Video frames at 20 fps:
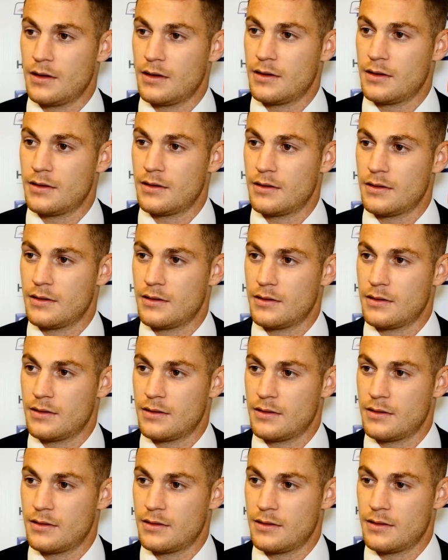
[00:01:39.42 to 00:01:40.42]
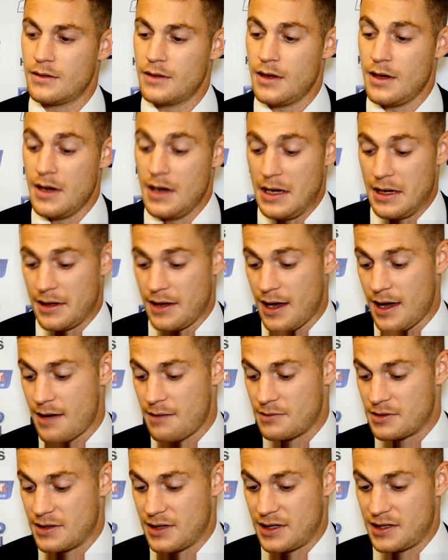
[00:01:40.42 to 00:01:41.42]
Cootsie in the
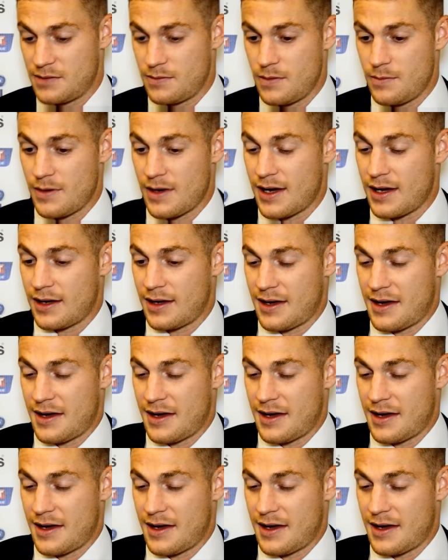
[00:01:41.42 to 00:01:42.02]
middle, better